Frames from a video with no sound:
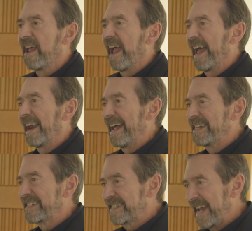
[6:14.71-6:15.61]
and I
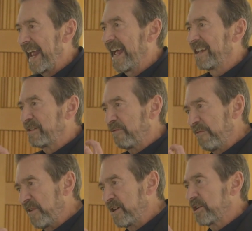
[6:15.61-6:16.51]
sand and
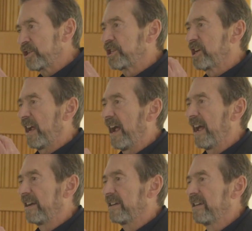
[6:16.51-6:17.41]
finish
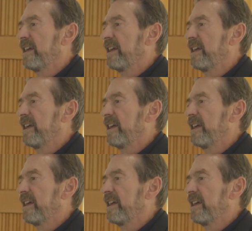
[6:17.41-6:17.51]
and